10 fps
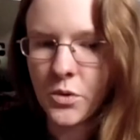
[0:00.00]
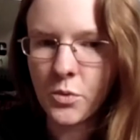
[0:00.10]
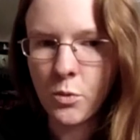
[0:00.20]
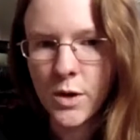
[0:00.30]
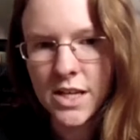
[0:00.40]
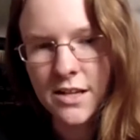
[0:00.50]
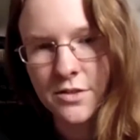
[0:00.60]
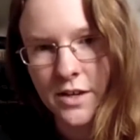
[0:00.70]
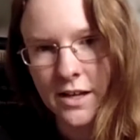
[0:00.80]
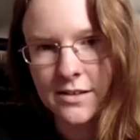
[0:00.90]
witty
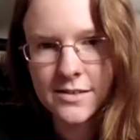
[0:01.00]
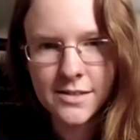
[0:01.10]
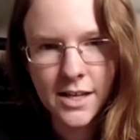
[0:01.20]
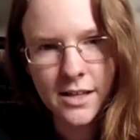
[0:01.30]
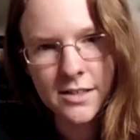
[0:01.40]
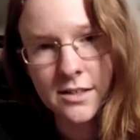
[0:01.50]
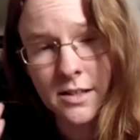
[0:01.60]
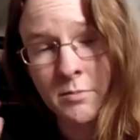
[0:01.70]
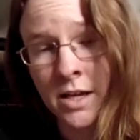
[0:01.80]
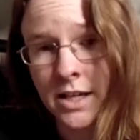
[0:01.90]
things that
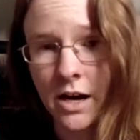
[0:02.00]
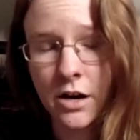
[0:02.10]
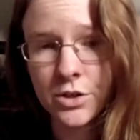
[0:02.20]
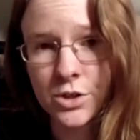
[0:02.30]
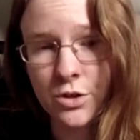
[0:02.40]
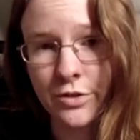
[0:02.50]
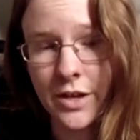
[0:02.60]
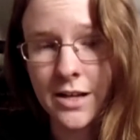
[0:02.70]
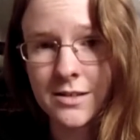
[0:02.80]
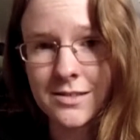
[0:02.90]
the main character
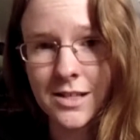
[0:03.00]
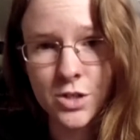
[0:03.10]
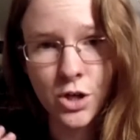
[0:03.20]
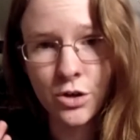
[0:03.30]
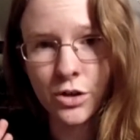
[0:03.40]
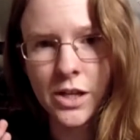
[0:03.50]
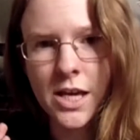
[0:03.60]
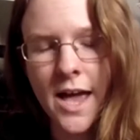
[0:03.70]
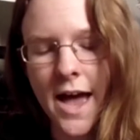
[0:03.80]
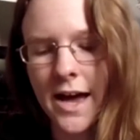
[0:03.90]
thinks
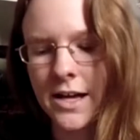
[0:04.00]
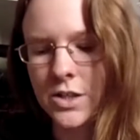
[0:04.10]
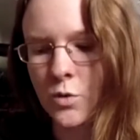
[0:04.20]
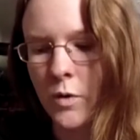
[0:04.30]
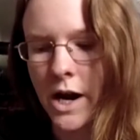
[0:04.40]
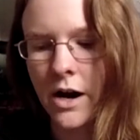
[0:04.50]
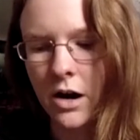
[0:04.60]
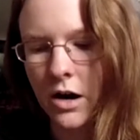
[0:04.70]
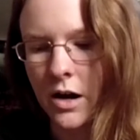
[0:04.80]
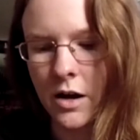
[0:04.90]
internally, and
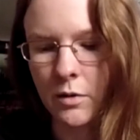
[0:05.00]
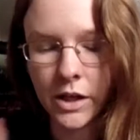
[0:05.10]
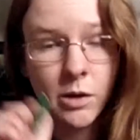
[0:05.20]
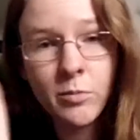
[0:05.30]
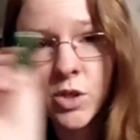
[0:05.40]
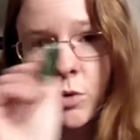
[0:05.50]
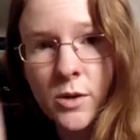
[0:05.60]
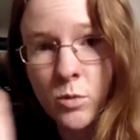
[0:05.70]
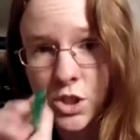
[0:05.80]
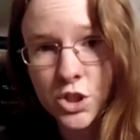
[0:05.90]
where, like, in
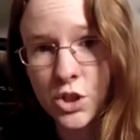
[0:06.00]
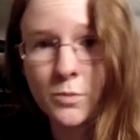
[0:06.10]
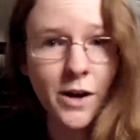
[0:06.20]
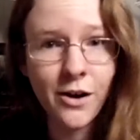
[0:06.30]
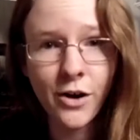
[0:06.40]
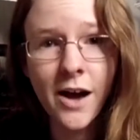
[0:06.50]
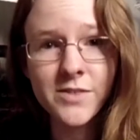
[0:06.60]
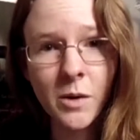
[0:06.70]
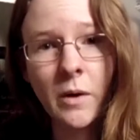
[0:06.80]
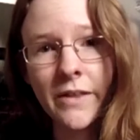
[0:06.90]
between which two
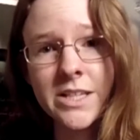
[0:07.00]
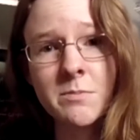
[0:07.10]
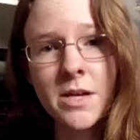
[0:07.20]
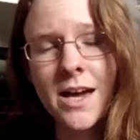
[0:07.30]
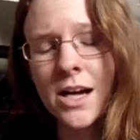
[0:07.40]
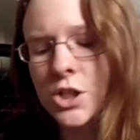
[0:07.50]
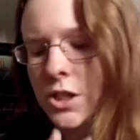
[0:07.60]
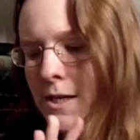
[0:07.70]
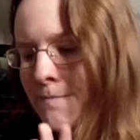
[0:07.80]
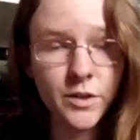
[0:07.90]
paragraphs I want that to be,
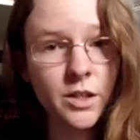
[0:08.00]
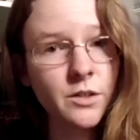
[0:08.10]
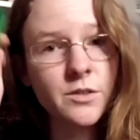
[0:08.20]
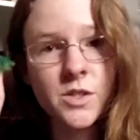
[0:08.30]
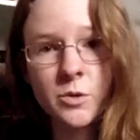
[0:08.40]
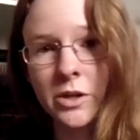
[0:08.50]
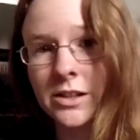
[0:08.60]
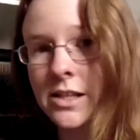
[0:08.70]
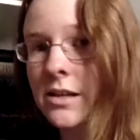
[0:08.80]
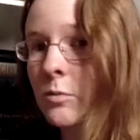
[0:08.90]
actually. Little
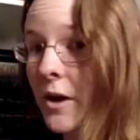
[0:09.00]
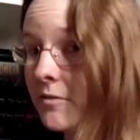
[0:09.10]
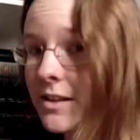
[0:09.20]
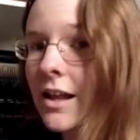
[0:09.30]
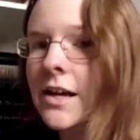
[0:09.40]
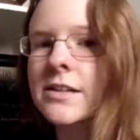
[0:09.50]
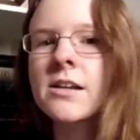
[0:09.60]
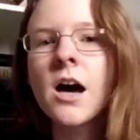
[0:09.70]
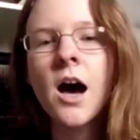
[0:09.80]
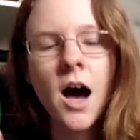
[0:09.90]
squiggly wavy
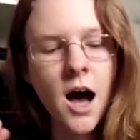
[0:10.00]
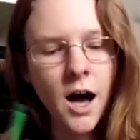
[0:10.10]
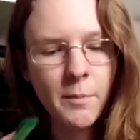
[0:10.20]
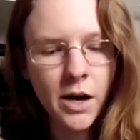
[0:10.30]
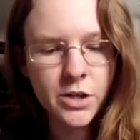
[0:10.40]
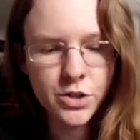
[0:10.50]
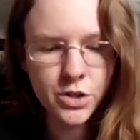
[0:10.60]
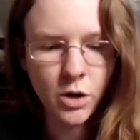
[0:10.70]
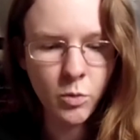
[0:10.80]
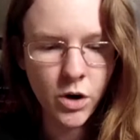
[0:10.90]
line
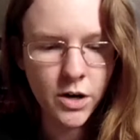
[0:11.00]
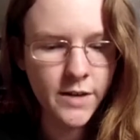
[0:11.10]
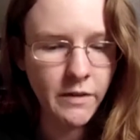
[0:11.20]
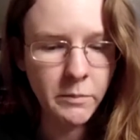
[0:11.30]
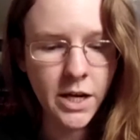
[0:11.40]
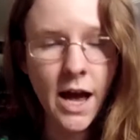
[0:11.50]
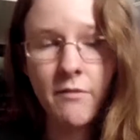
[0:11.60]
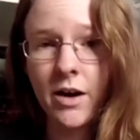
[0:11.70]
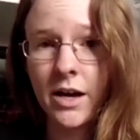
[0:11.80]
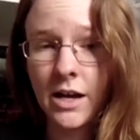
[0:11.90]
under a word if I'm going to
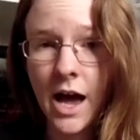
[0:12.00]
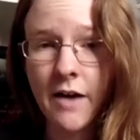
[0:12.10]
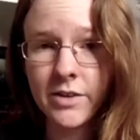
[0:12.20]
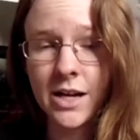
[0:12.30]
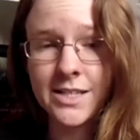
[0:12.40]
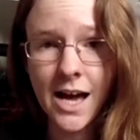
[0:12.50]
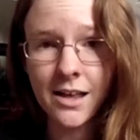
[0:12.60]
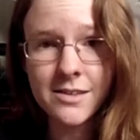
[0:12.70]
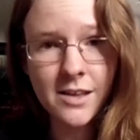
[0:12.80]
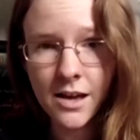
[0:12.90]
have it
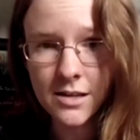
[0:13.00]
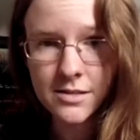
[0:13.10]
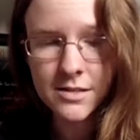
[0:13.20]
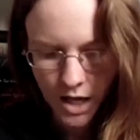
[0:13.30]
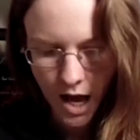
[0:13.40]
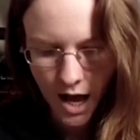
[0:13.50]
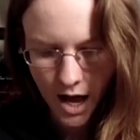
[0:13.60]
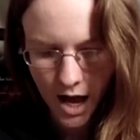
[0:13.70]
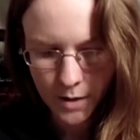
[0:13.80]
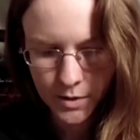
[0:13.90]
italicized.
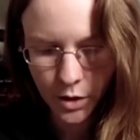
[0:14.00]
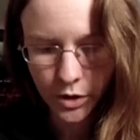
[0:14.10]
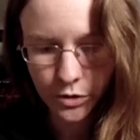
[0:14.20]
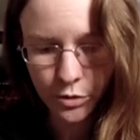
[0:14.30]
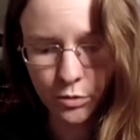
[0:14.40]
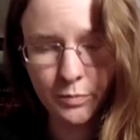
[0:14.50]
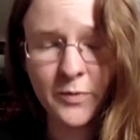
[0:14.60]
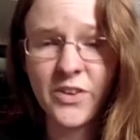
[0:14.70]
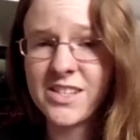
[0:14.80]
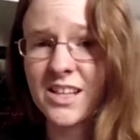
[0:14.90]
I've been going through and
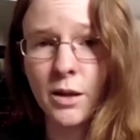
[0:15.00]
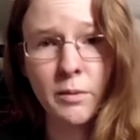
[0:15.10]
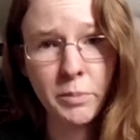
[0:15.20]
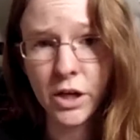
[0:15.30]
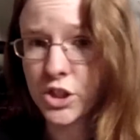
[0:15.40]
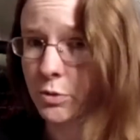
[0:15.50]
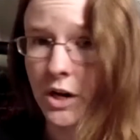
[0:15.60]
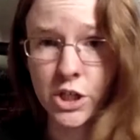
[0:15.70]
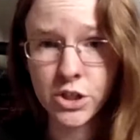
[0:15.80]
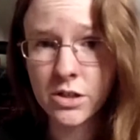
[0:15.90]
fixing a lot of
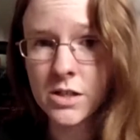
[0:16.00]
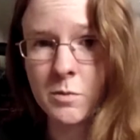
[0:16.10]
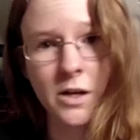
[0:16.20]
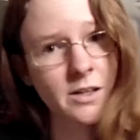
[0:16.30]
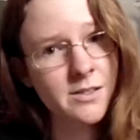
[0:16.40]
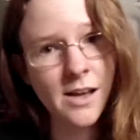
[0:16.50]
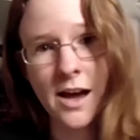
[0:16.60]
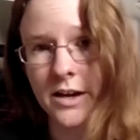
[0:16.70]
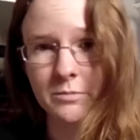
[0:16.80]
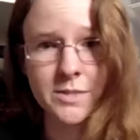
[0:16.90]
punctuations because
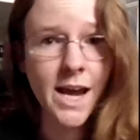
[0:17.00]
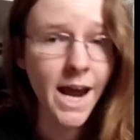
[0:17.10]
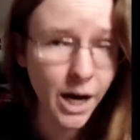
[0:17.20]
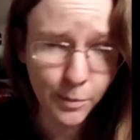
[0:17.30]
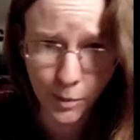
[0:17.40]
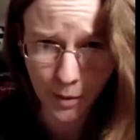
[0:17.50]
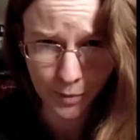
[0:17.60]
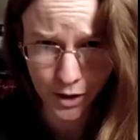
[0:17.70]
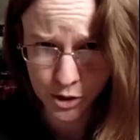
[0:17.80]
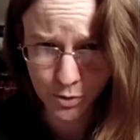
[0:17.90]
I am terrible
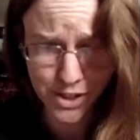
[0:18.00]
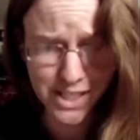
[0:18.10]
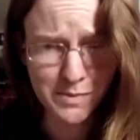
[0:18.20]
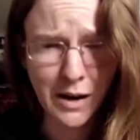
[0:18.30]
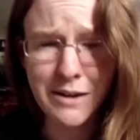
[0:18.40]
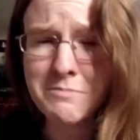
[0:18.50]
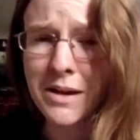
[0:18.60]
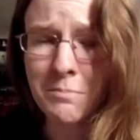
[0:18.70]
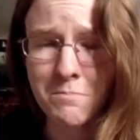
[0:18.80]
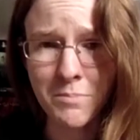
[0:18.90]
about punctuations. Probably
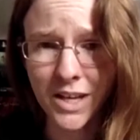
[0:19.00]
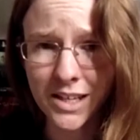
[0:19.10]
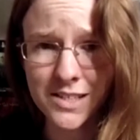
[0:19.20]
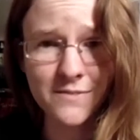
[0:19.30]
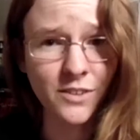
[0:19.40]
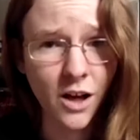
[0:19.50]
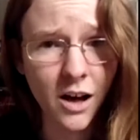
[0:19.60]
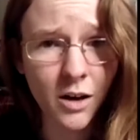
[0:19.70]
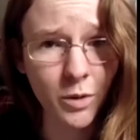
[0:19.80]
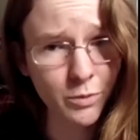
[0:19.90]
my biggest
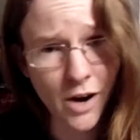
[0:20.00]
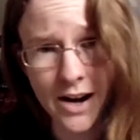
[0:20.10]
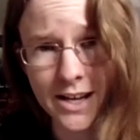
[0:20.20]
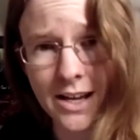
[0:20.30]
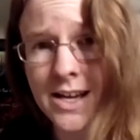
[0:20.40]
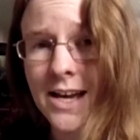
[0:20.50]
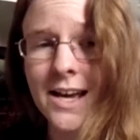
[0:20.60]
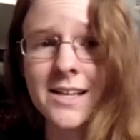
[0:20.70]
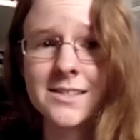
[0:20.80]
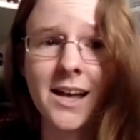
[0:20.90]
flaw when writing
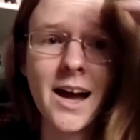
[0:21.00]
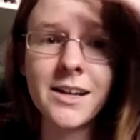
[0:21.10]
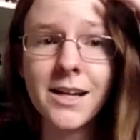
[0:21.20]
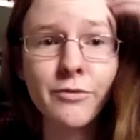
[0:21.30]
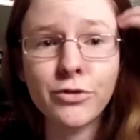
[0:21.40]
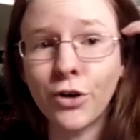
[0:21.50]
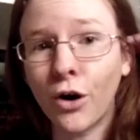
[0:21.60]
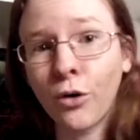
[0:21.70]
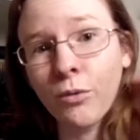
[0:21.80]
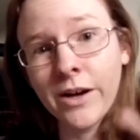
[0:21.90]
is that I never
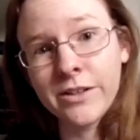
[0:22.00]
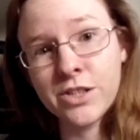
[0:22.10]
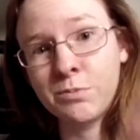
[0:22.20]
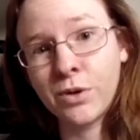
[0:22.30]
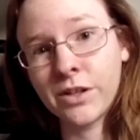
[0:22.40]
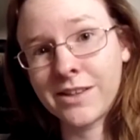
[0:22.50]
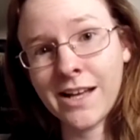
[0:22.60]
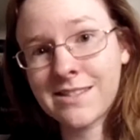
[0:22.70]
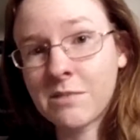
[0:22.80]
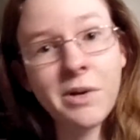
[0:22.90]
know when to put
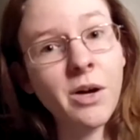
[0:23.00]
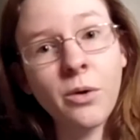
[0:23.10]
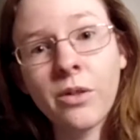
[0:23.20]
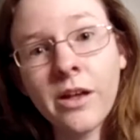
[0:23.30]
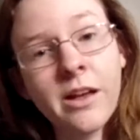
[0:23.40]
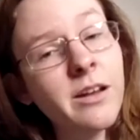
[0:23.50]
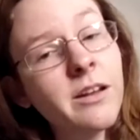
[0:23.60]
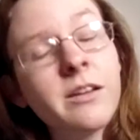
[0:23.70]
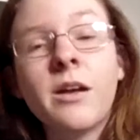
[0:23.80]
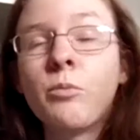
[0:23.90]
that
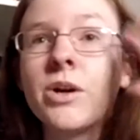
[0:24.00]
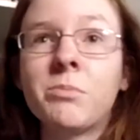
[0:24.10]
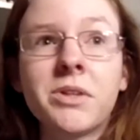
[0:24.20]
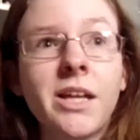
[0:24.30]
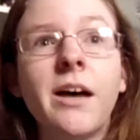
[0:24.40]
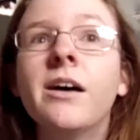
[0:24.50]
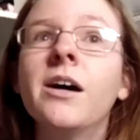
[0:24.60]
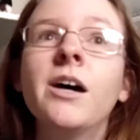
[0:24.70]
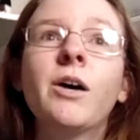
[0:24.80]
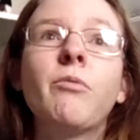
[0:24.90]
semicolon and when to put that
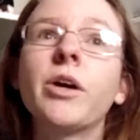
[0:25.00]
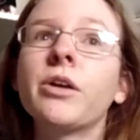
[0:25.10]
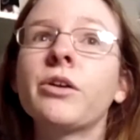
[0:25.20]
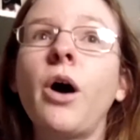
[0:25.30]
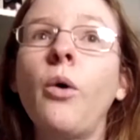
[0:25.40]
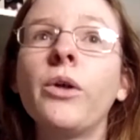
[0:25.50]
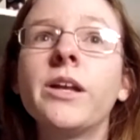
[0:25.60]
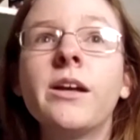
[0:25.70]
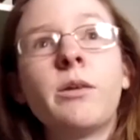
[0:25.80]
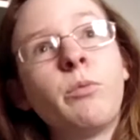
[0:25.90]
regular colon
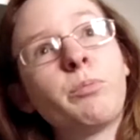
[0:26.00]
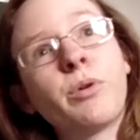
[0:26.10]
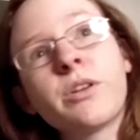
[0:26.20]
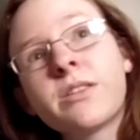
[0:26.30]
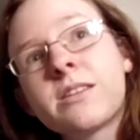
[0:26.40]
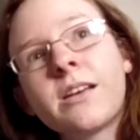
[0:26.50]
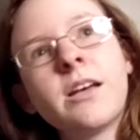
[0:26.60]
in and print